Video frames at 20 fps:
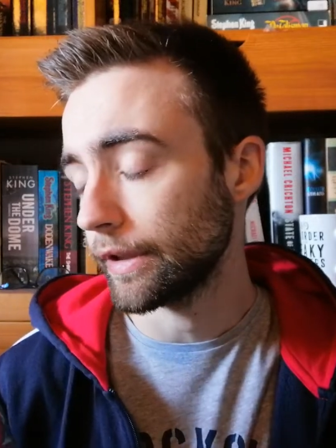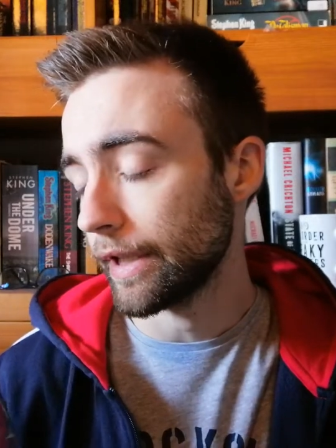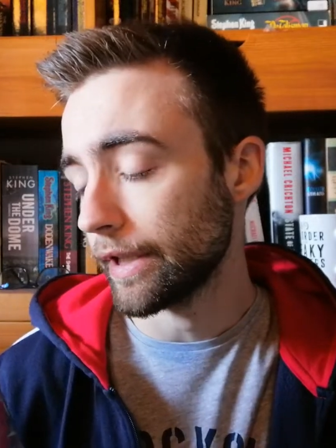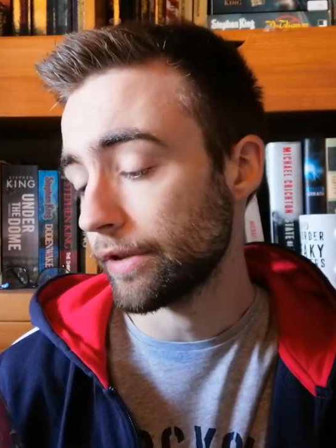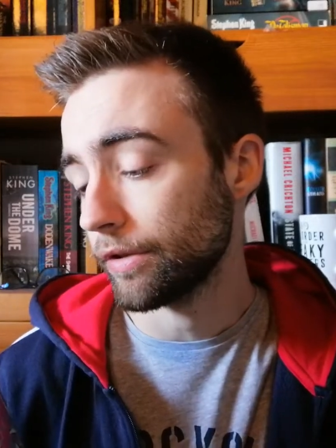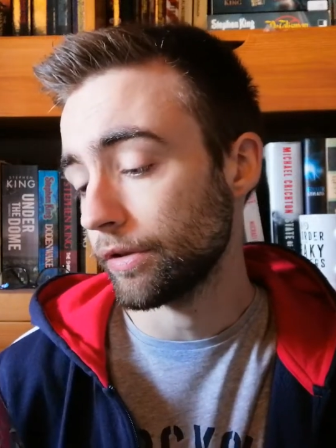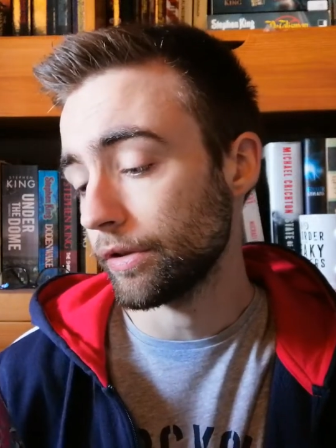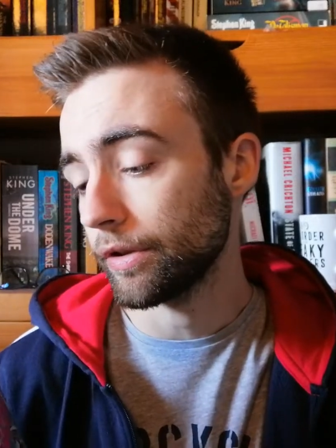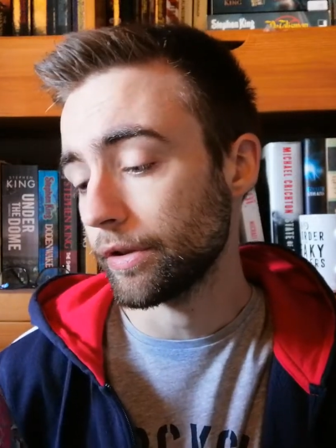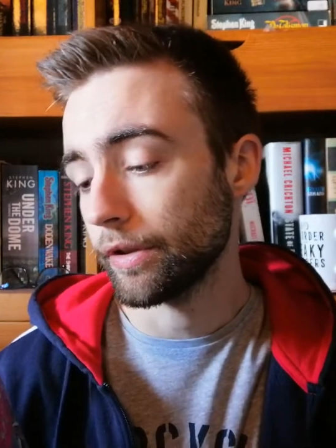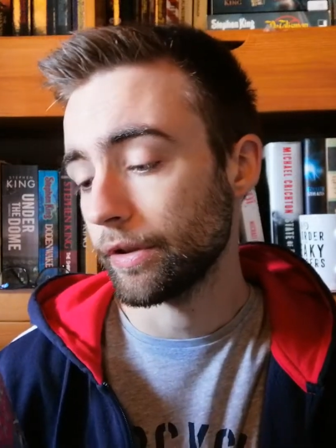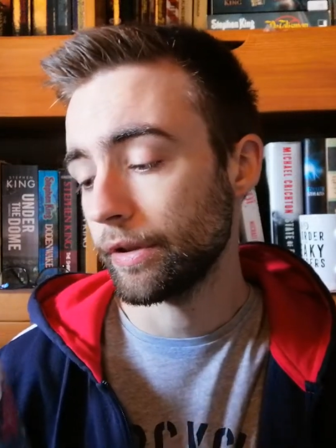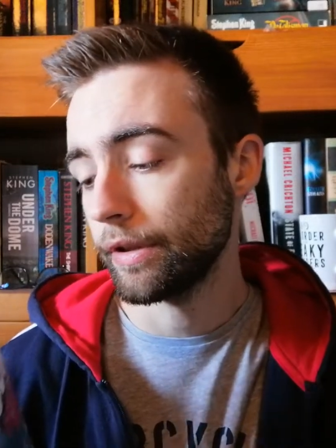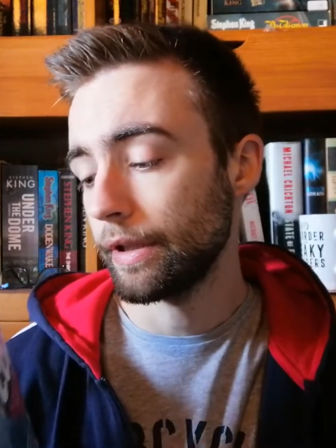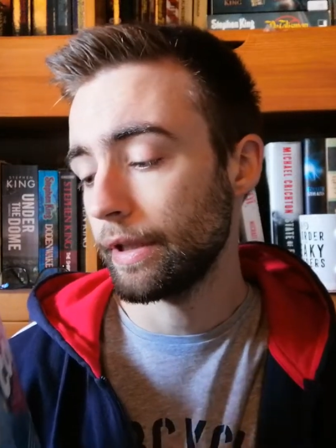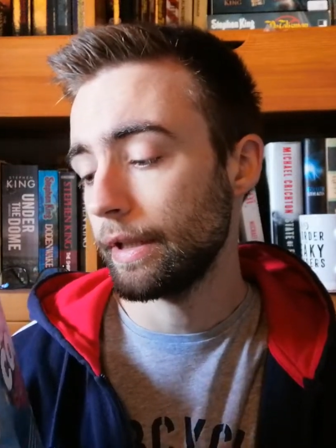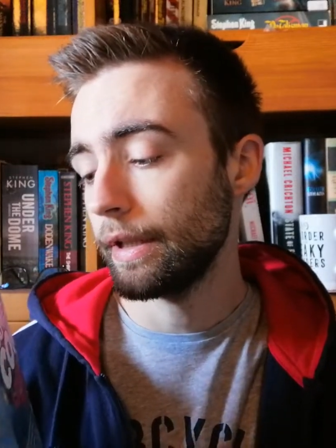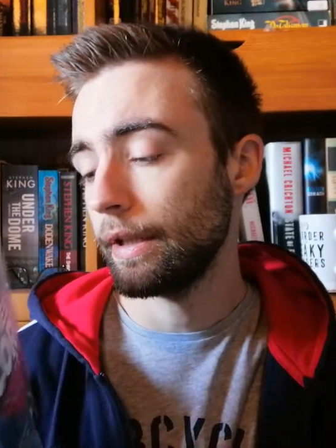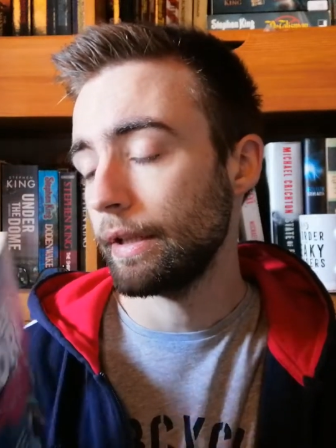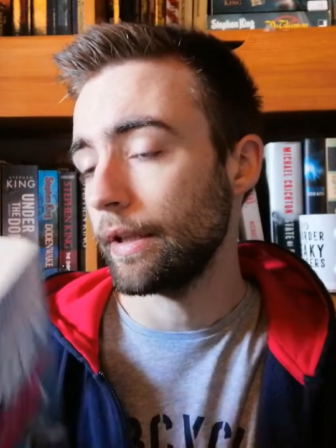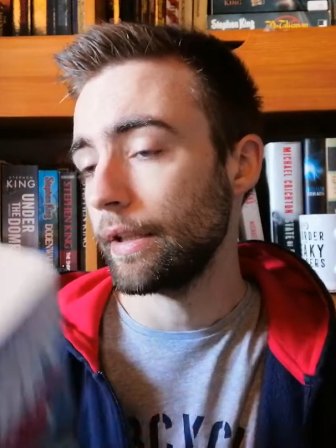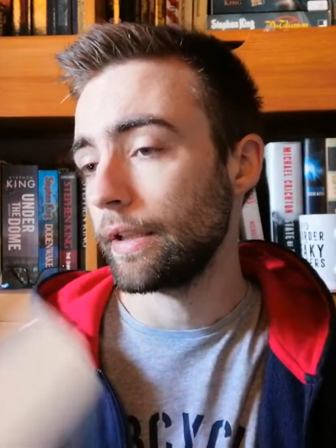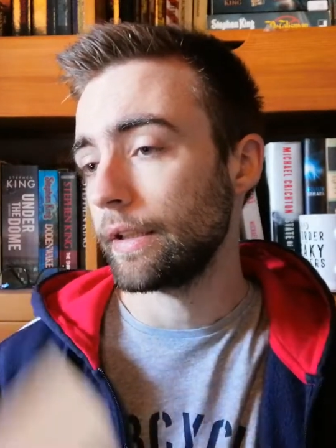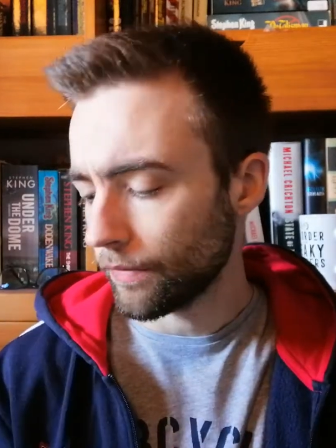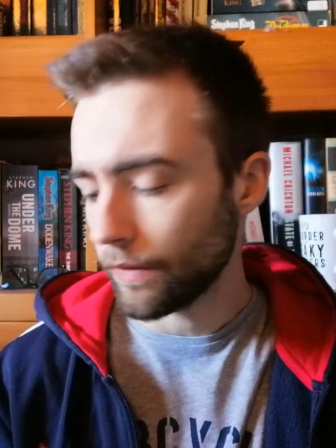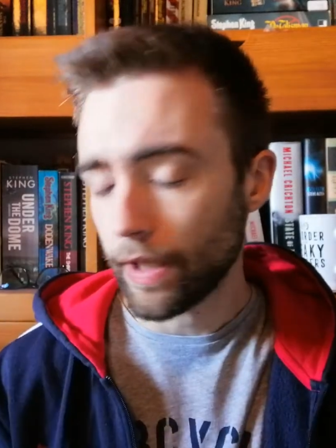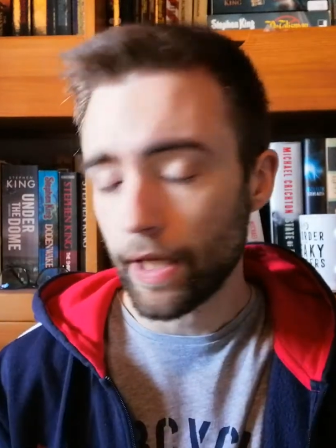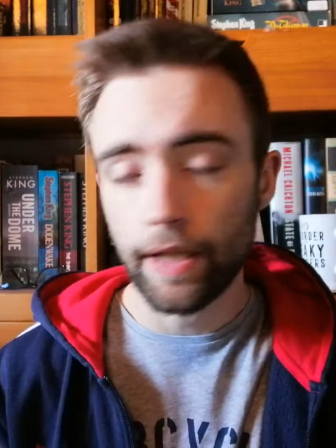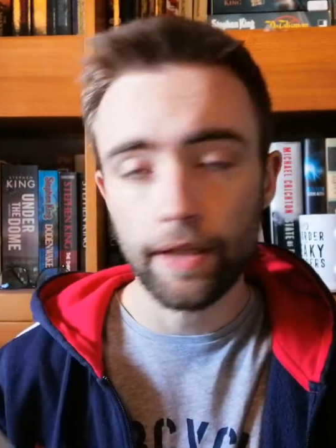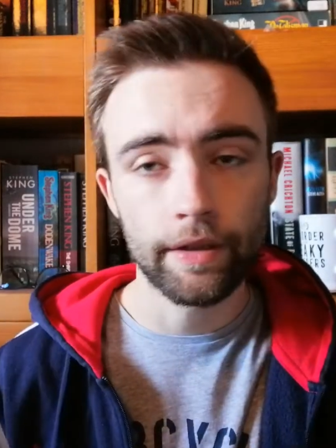I start.
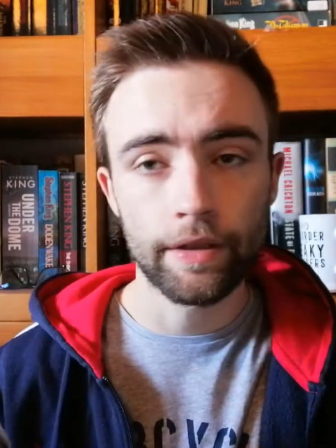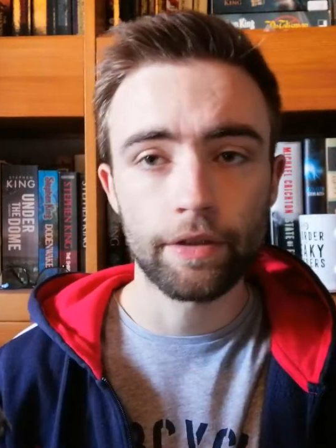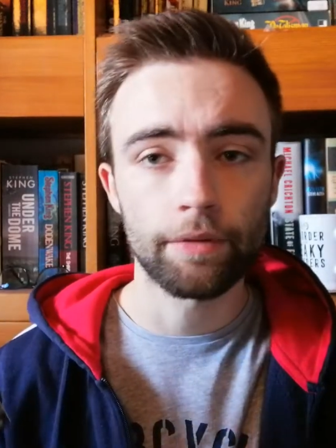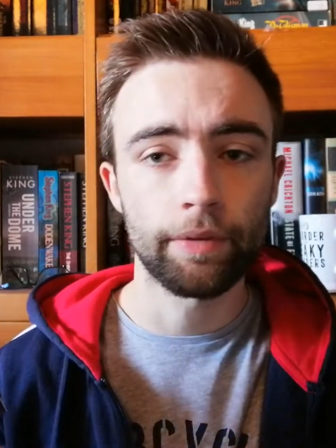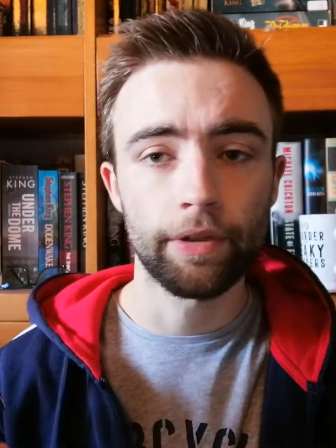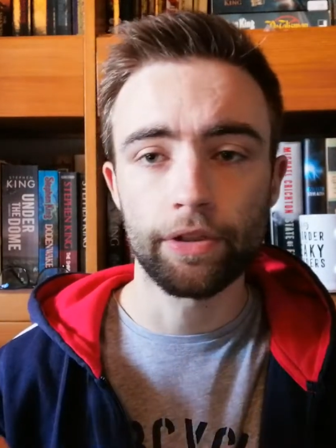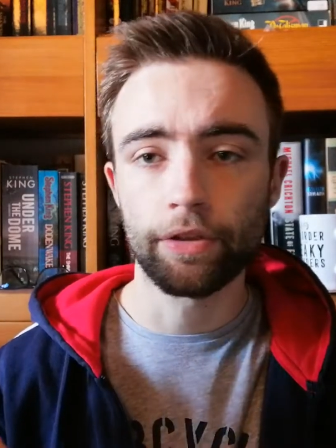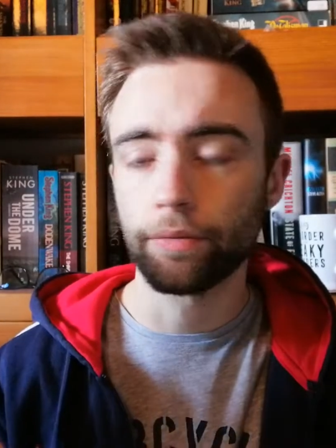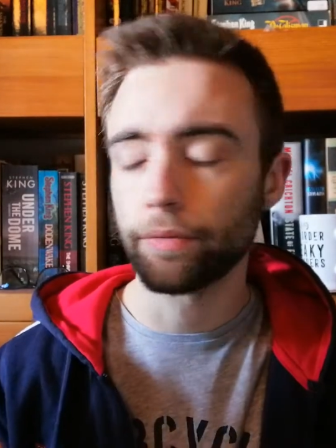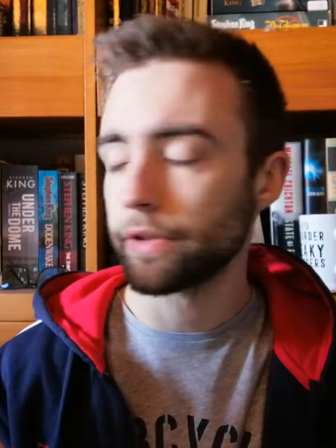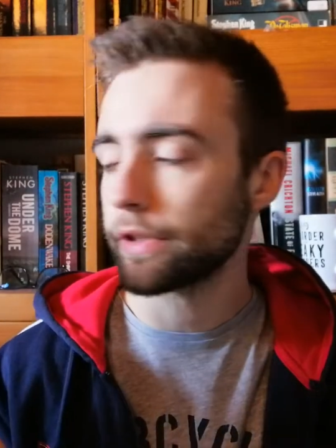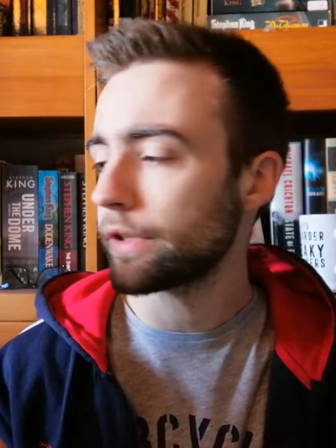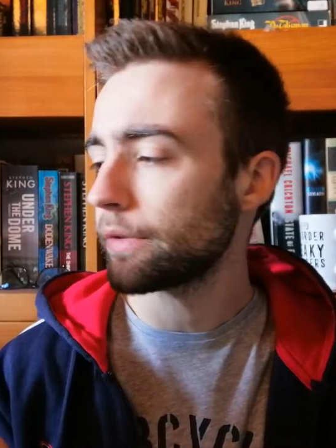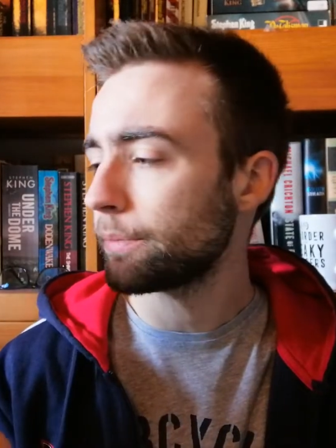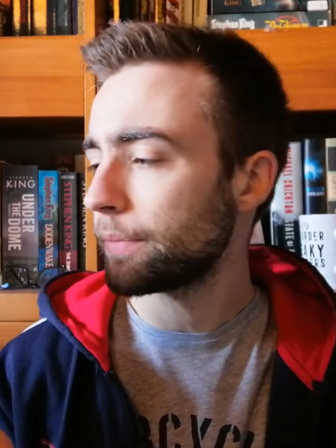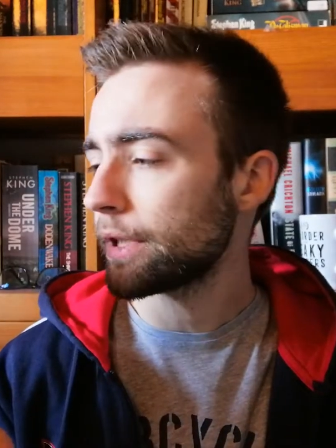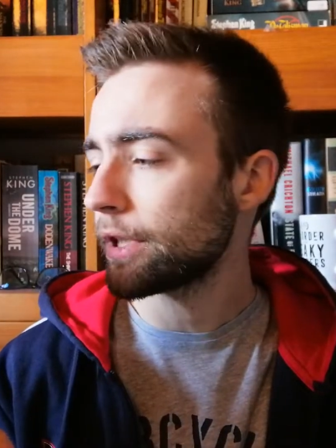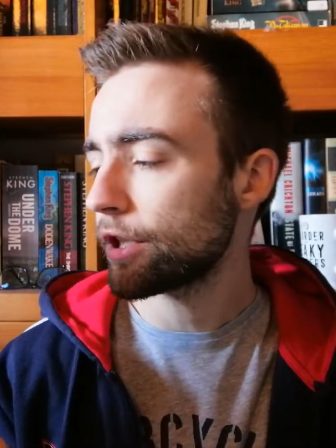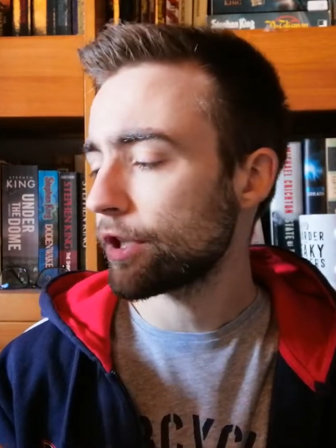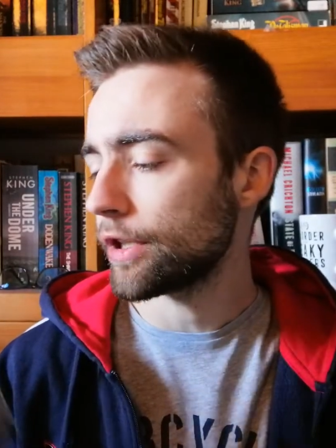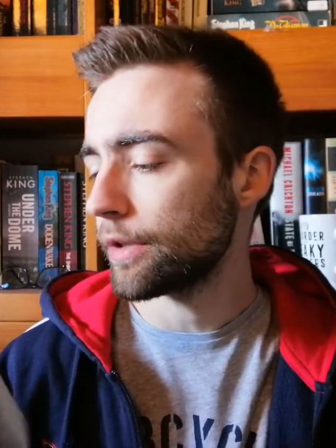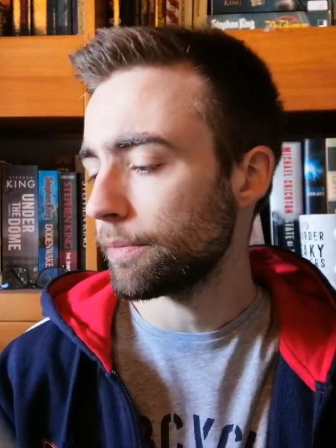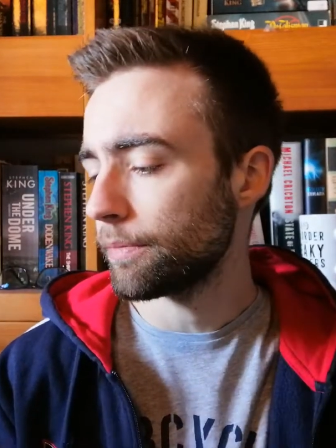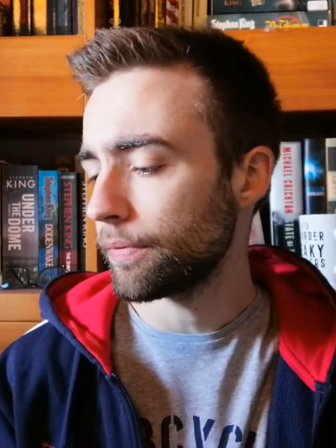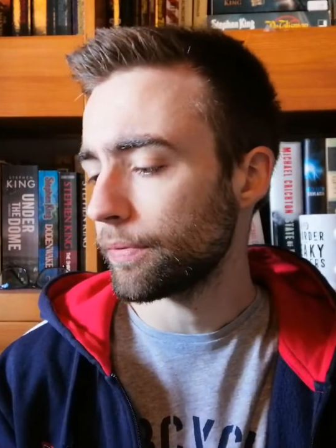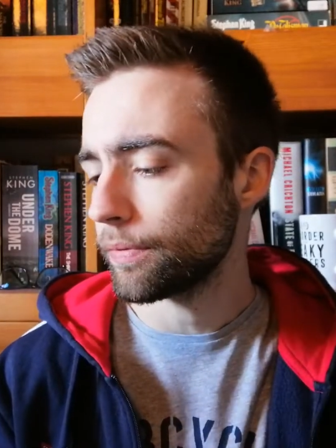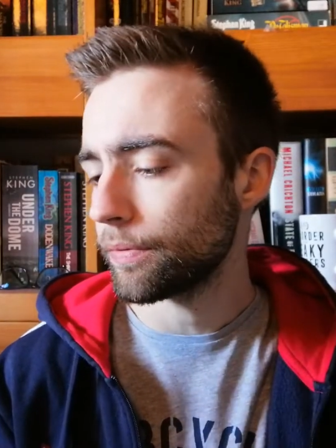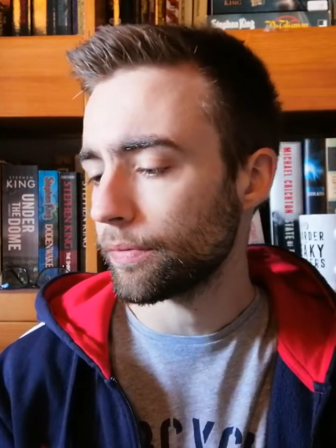Yeah, it's a space opera. It's a big ship.